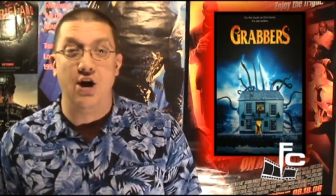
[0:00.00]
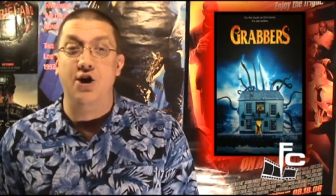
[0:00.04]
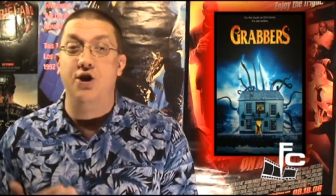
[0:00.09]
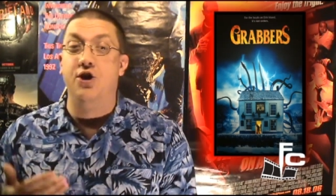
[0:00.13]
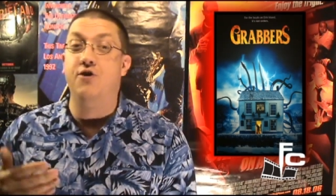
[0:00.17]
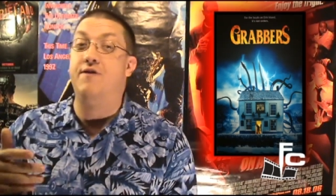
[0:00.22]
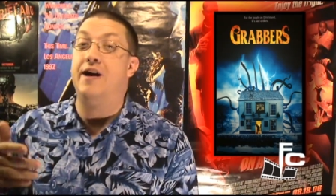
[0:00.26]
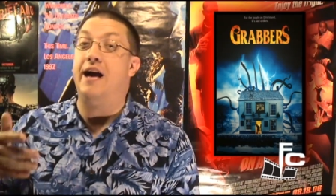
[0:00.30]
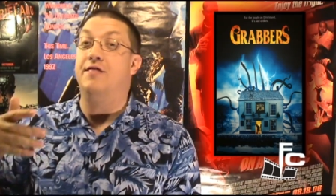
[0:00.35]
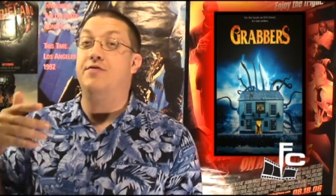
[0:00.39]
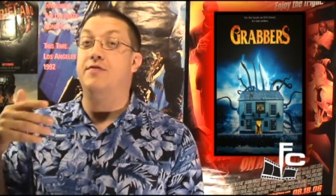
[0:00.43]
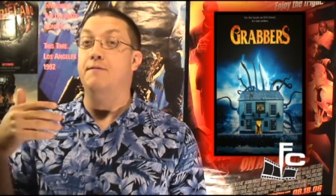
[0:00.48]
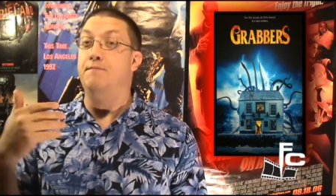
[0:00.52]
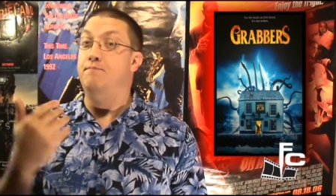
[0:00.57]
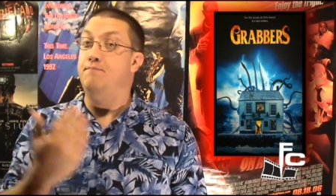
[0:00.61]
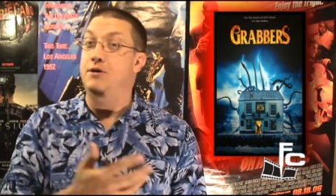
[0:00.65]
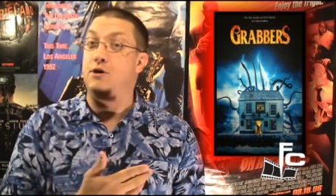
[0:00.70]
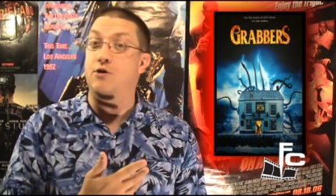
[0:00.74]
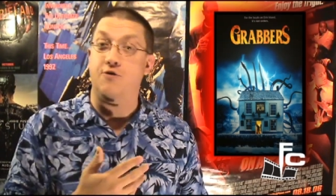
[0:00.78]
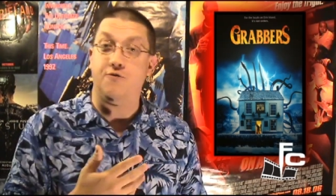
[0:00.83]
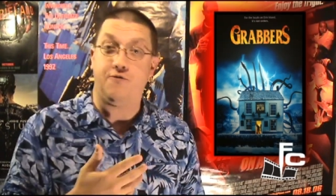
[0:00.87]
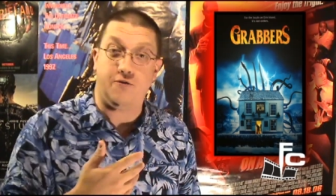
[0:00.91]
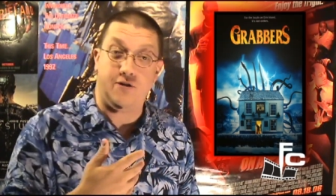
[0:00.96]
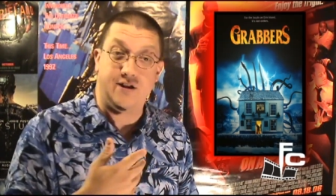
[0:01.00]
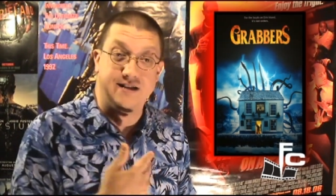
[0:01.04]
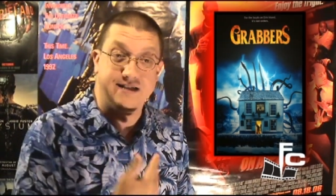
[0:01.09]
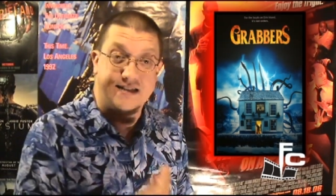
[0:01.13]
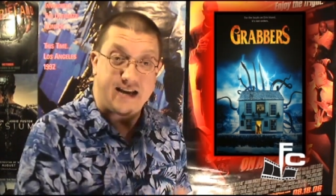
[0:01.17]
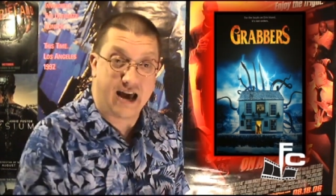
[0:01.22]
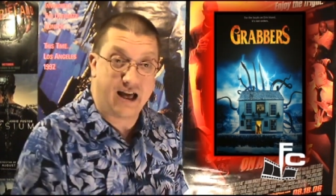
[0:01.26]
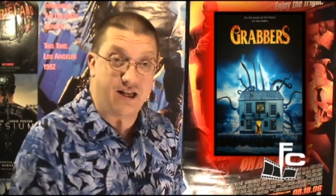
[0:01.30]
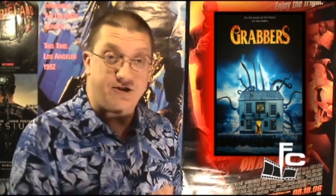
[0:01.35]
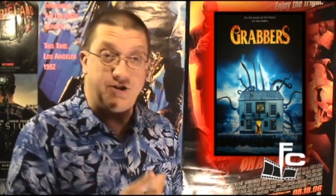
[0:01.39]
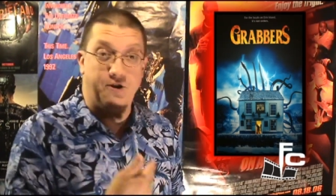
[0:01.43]
You've got the beautiful and
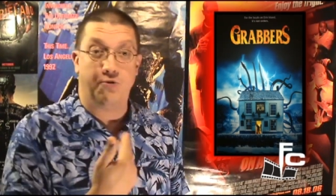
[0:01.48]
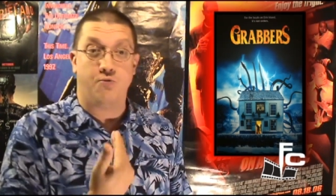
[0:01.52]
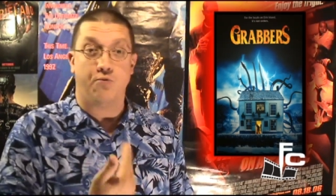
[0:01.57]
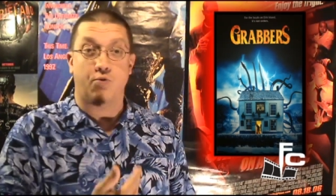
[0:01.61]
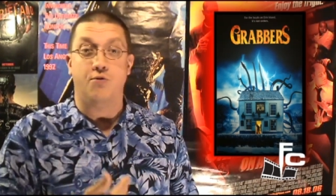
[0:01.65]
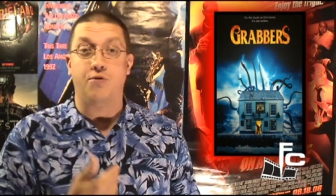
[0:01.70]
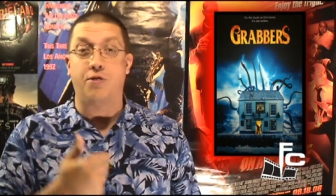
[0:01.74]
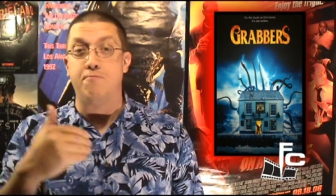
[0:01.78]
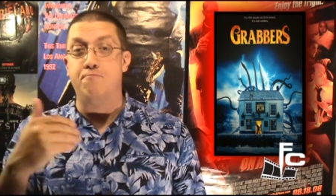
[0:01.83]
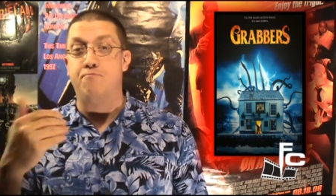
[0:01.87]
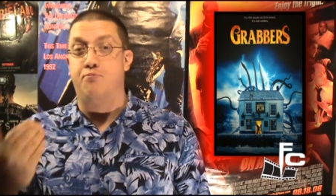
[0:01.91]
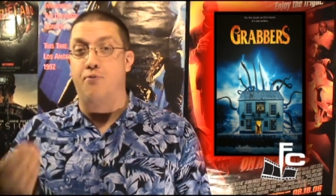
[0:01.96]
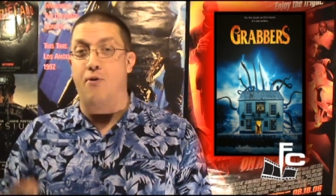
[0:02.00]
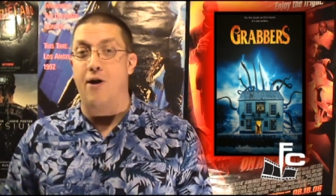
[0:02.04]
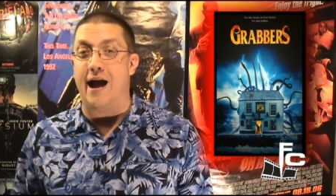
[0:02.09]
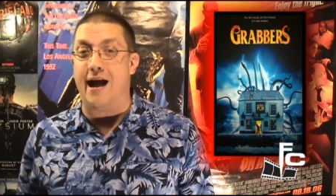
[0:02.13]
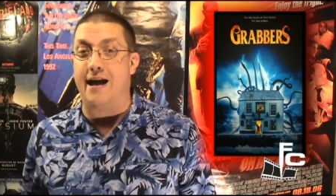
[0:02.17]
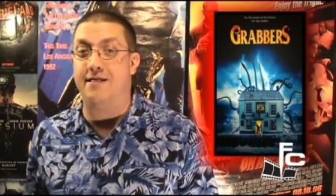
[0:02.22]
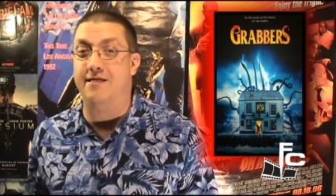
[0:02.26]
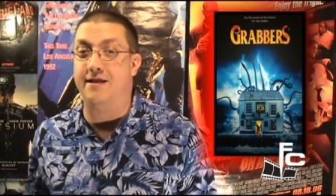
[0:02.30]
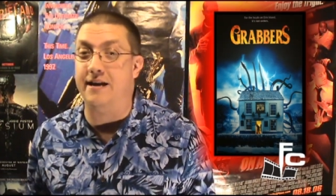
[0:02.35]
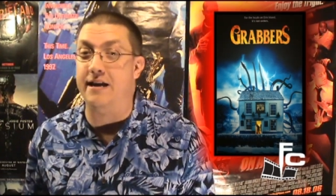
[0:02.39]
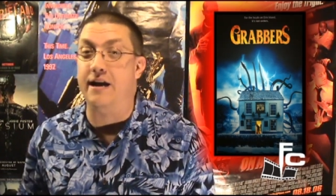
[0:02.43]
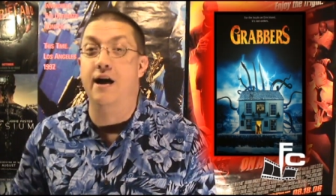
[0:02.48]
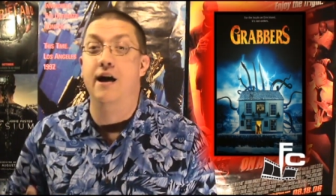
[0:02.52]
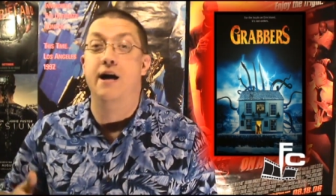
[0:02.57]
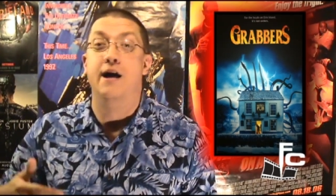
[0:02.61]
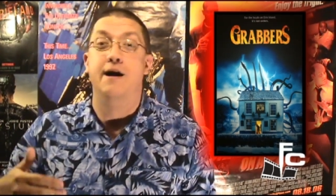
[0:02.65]
talented Ruth Bradley